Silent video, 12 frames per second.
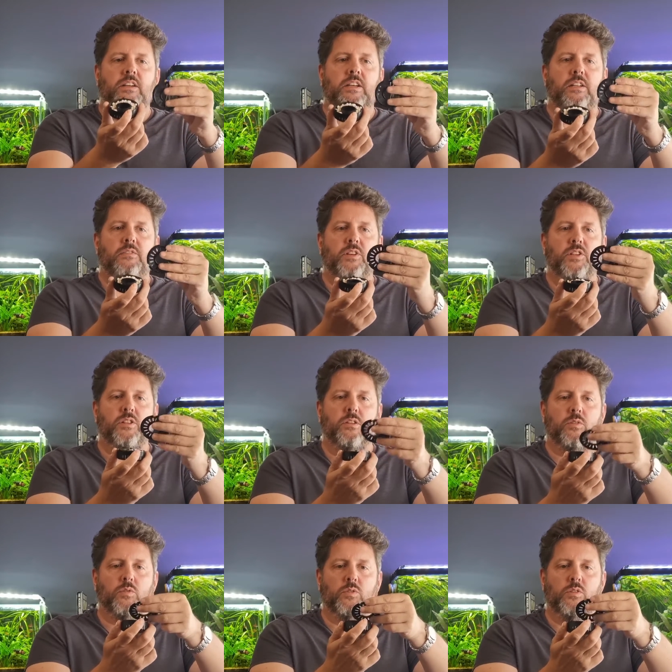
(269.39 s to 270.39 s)
in this
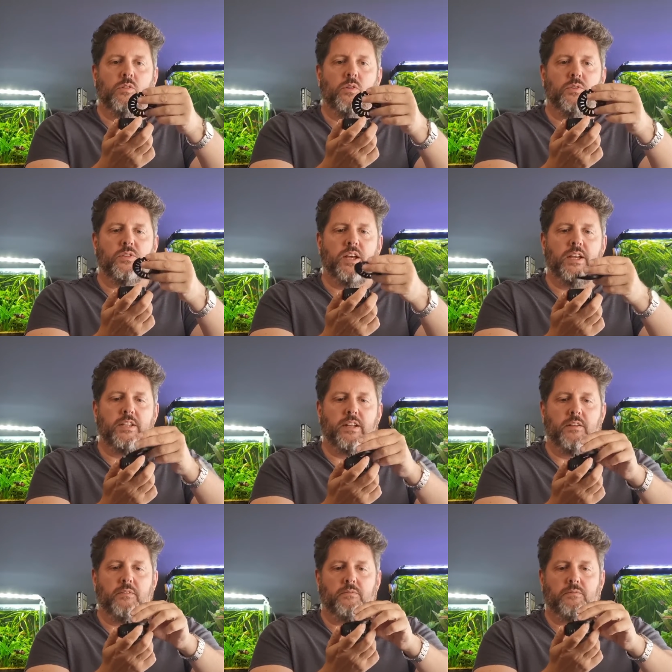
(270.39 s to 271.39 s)
little container.